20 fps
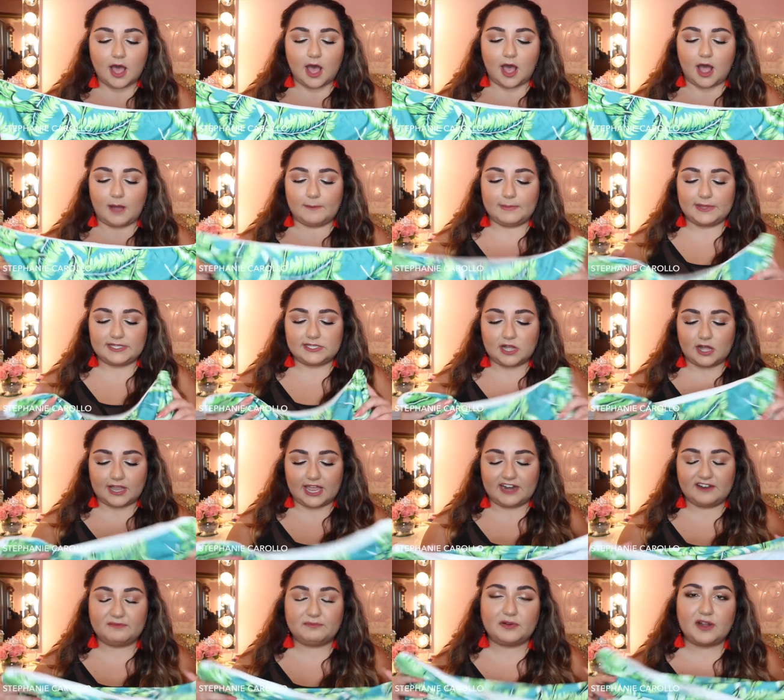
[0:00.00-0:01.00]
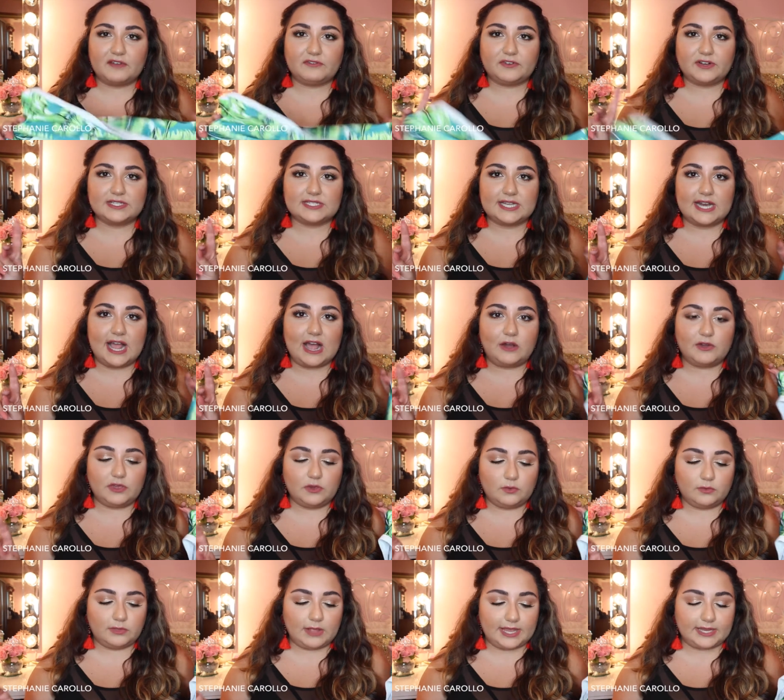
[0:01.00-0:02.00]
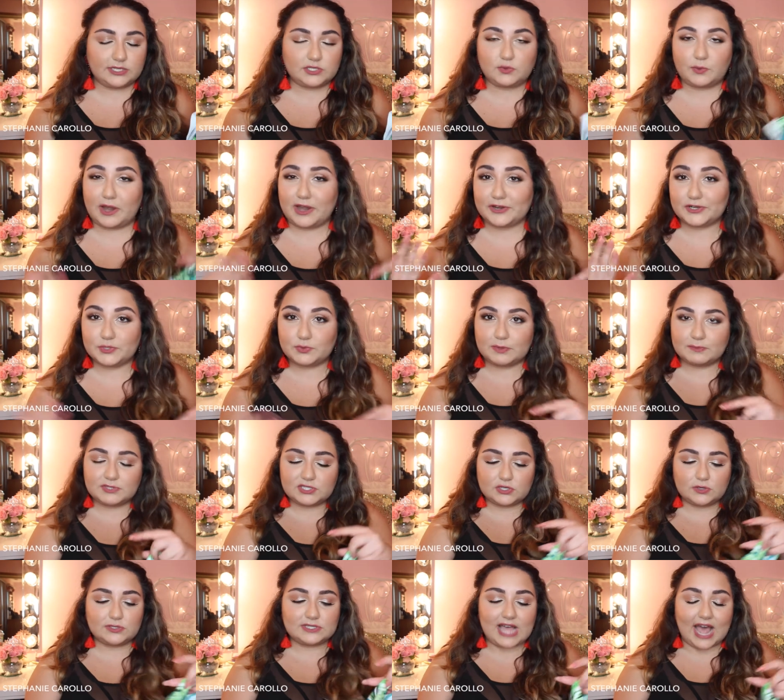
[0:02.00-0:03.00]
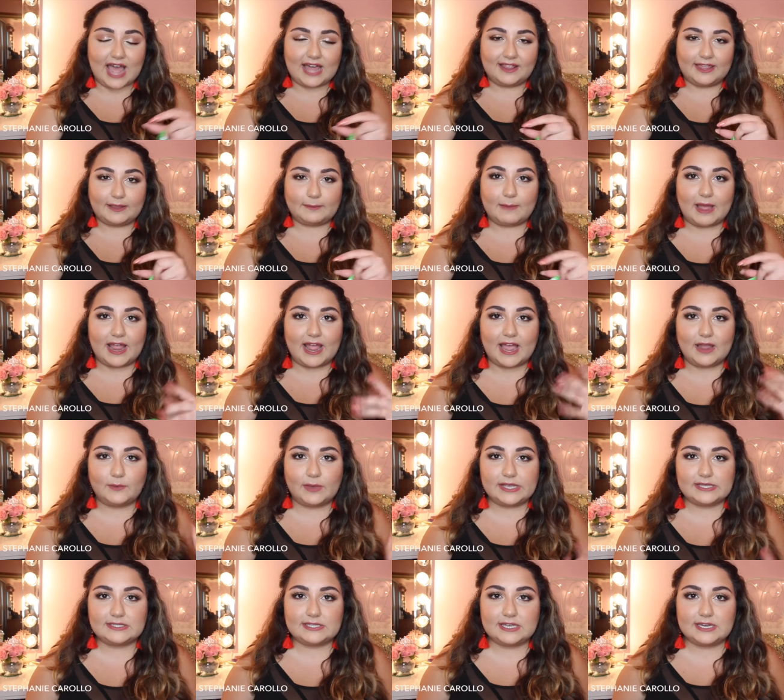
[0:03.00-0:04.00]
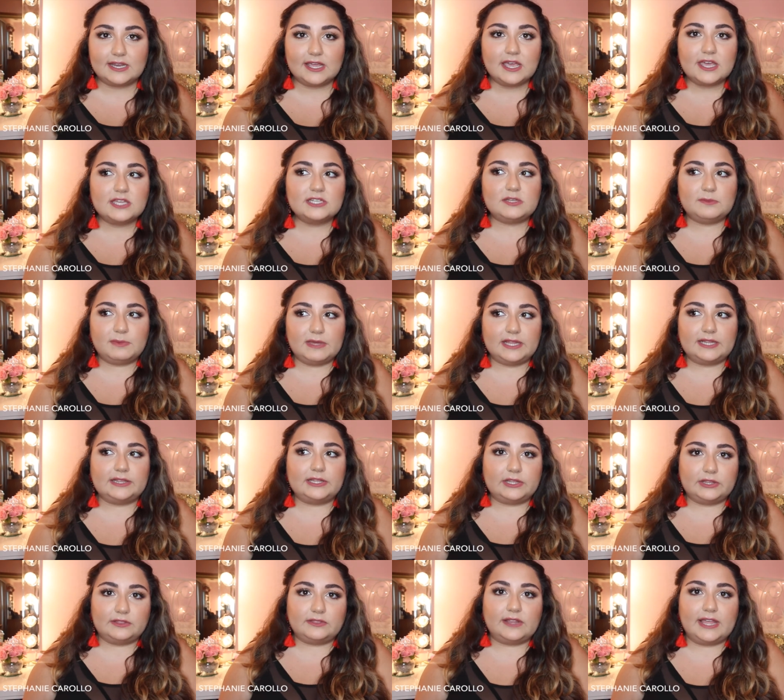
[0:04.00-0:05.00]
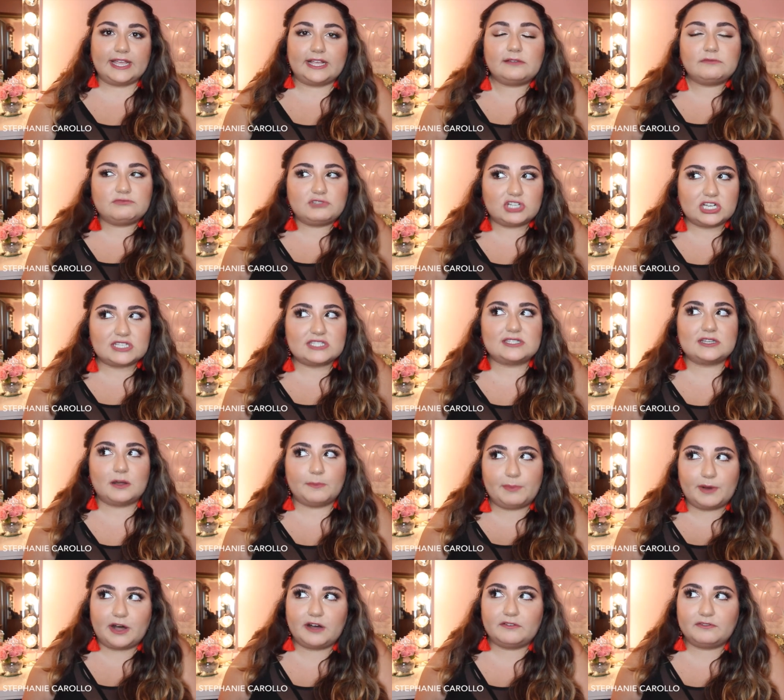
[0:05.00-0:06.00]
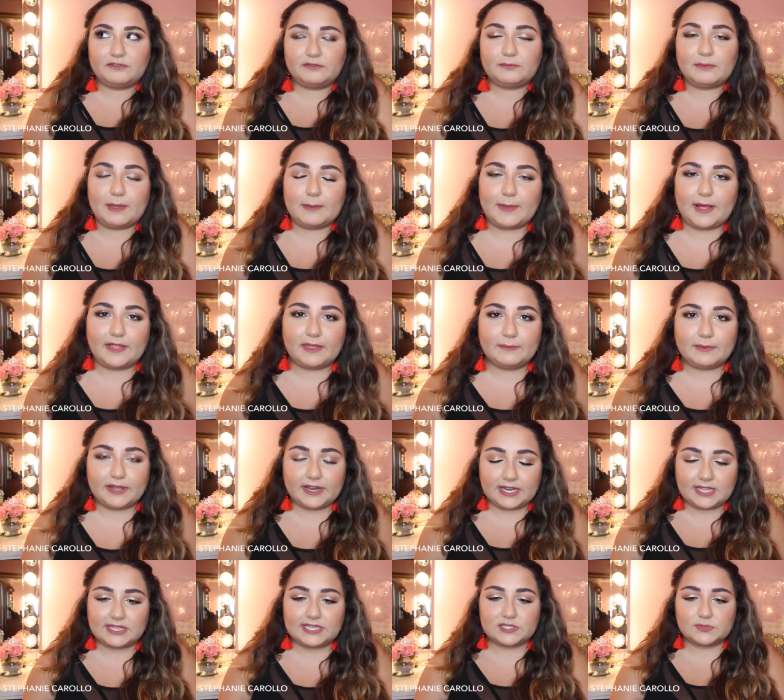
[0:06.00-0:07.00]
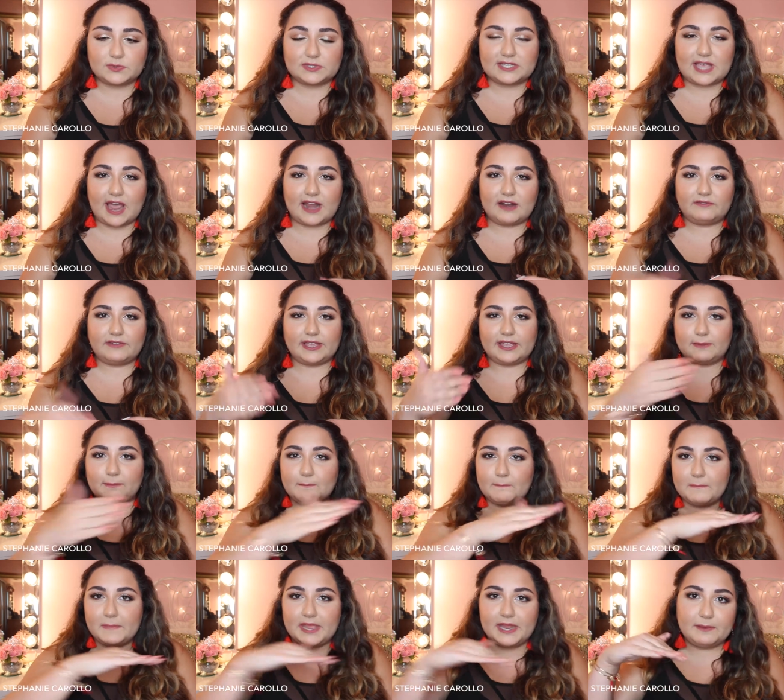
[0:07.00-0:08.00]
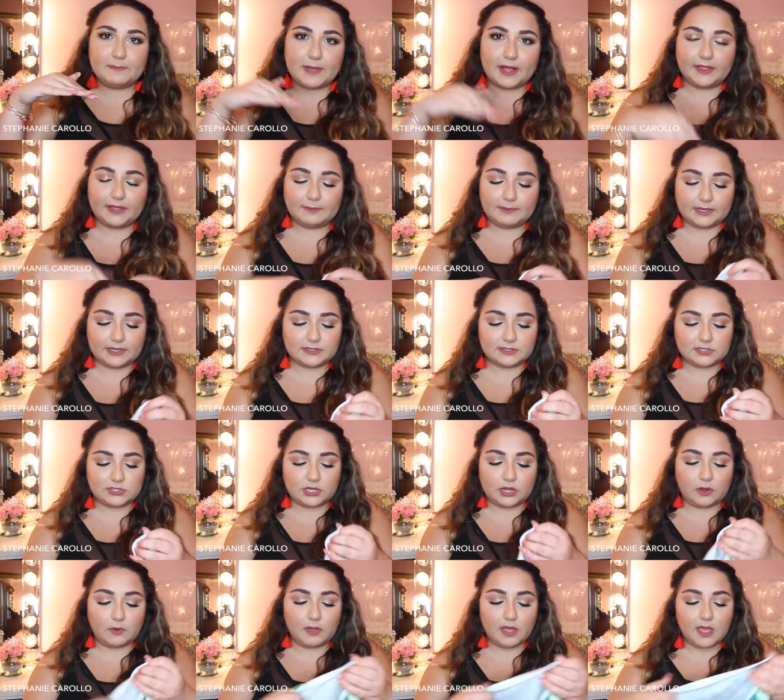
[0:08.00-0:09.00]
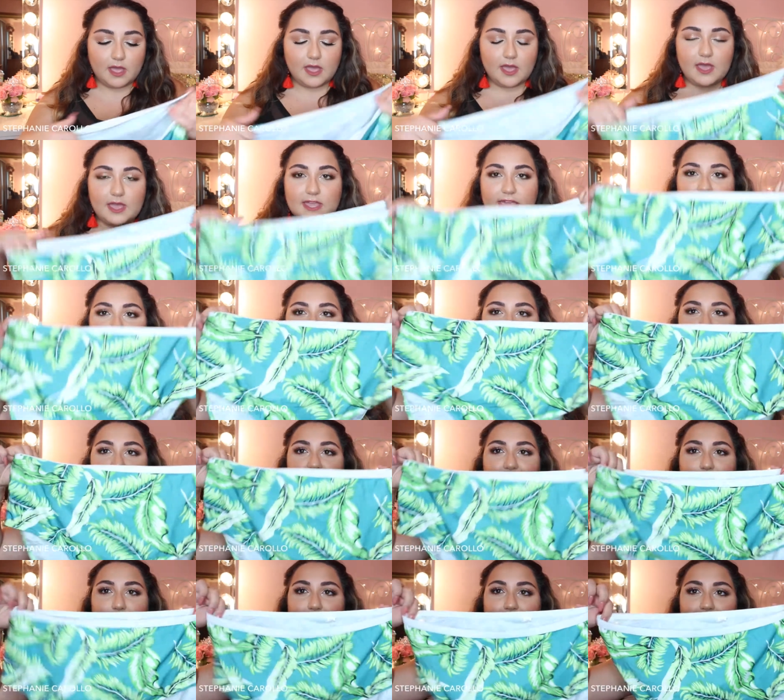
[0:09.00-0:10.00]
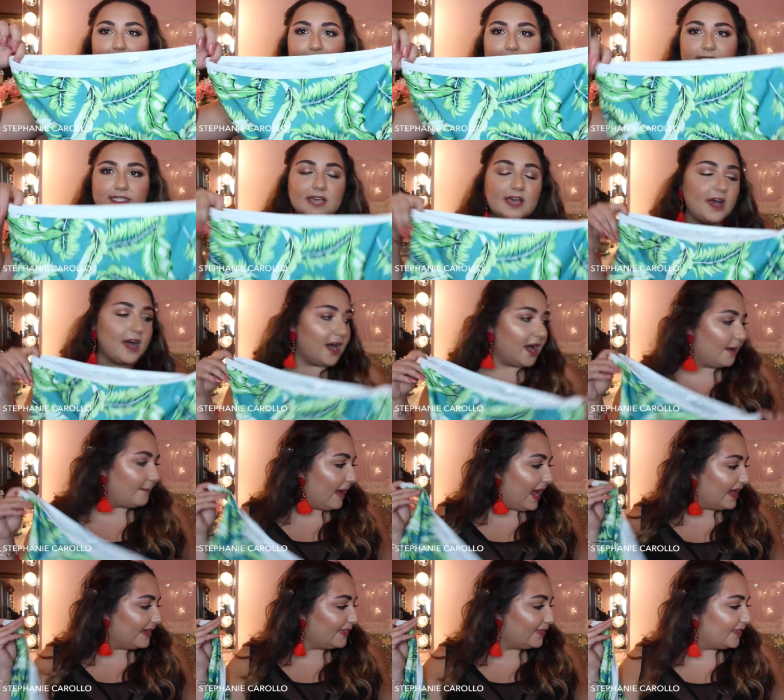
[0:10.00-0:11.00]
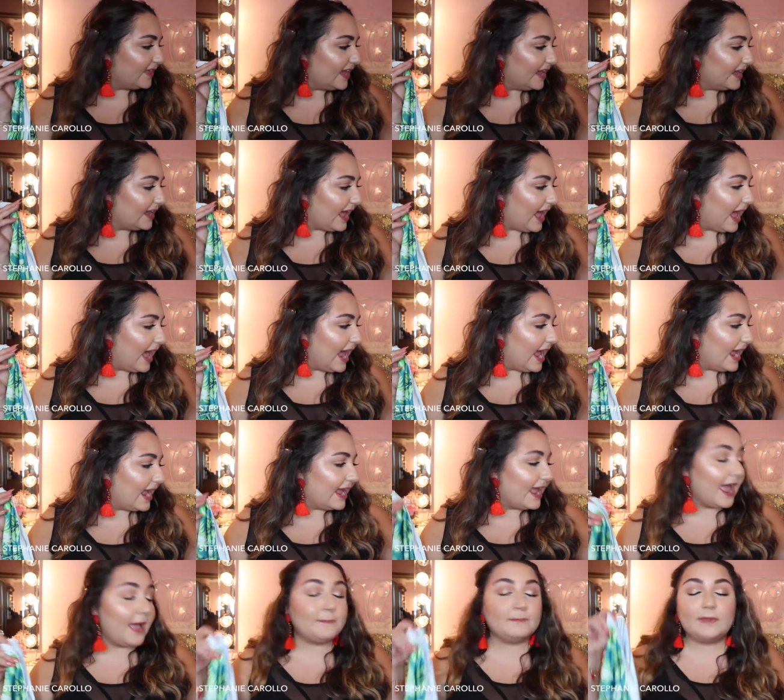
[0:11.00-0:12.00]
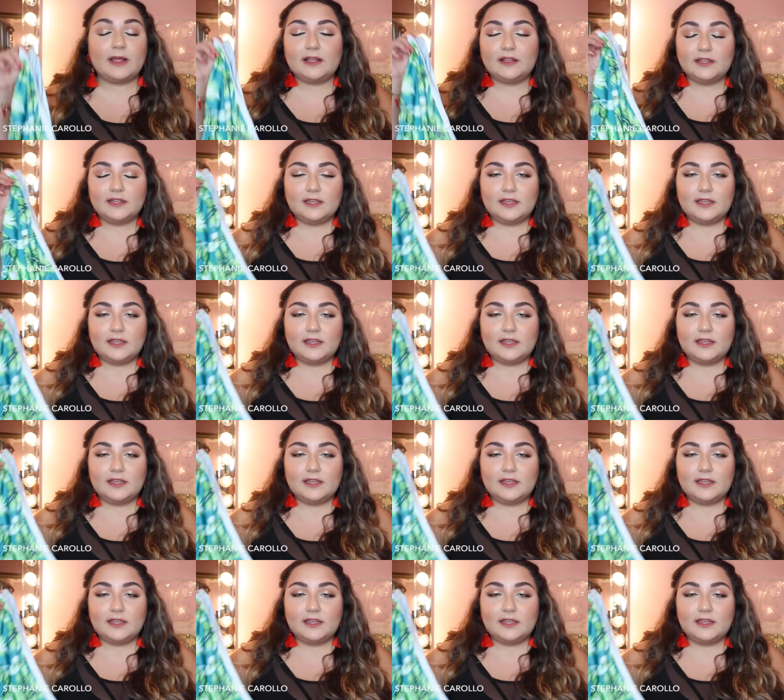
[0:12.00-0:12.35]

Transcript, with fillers: um, but it's all kind of preference and how you like to wear your swimsuits. I like my high-waisted to be like just above my belly button and this was kind of like mid belly button so keep that in mind. Um, I think I am